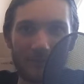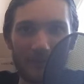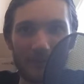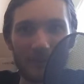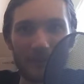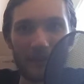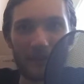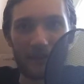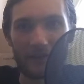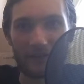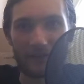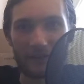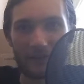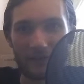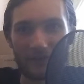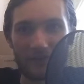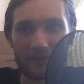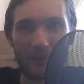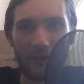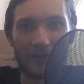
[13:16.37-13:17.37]
They're
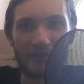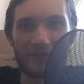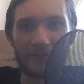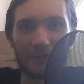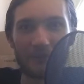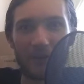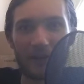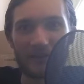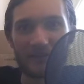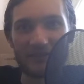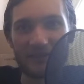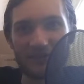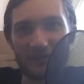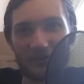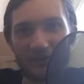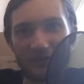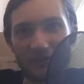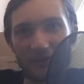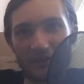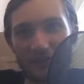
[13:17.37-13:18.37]
sponsored by CG
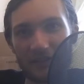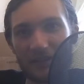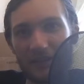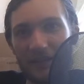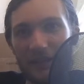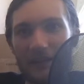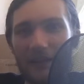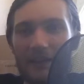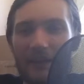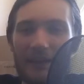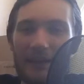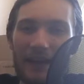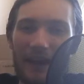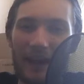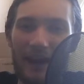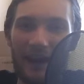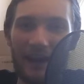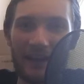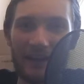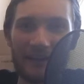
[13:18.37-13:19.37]
Cookie.
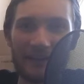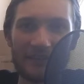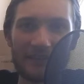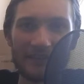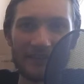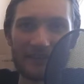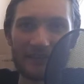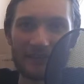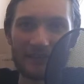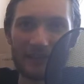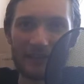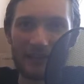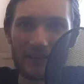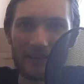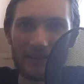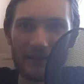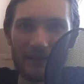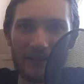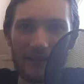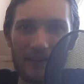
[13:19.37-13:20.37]
And
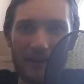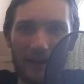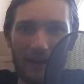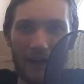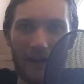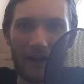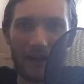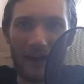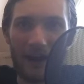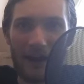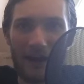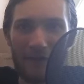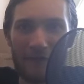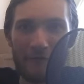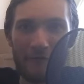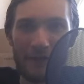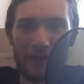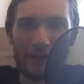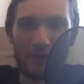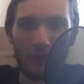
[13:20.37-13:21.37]
I have
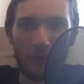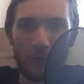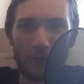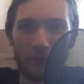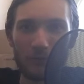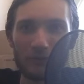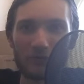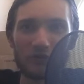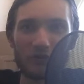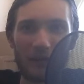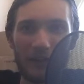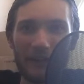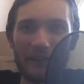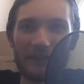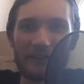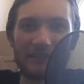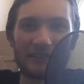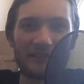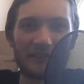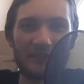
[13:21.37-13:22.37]
a whole training
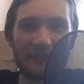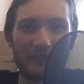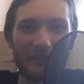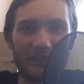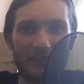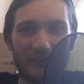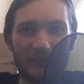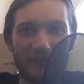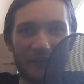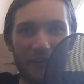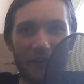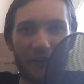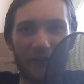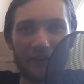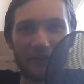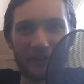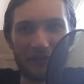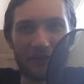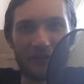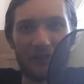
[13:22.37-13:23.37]
series on
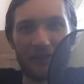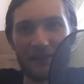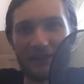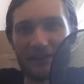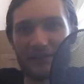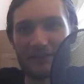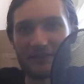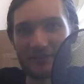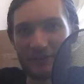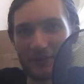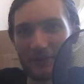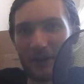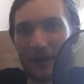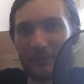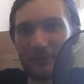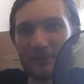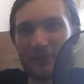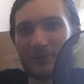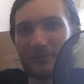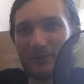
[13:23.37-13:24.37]
Unity. So I'm
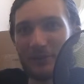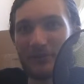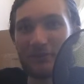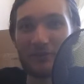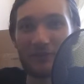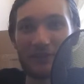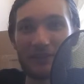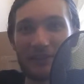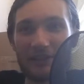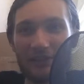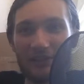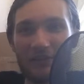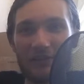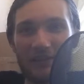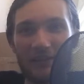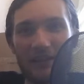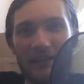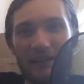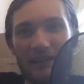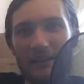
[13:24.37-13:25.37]
going to be learning
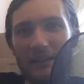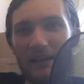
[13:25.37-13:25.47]
Unity.